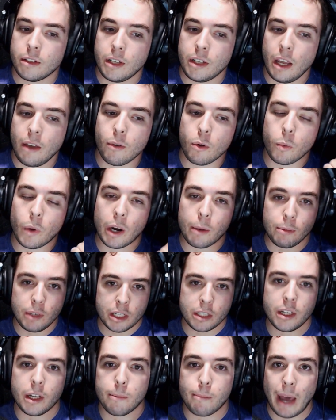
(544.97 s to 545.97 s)
Even when I'm
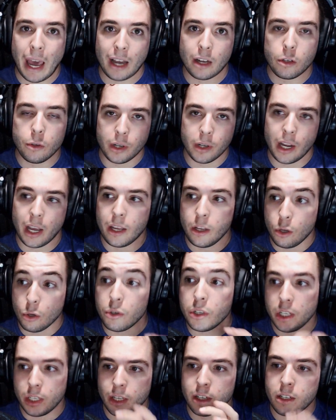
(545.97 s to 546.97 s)
listening back to it,
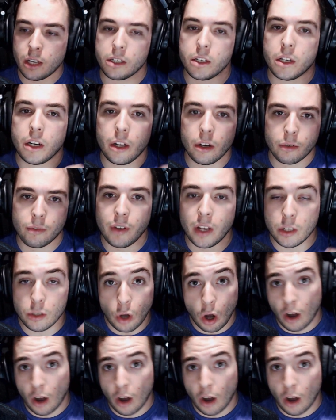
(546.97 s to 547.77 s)
using this as an interface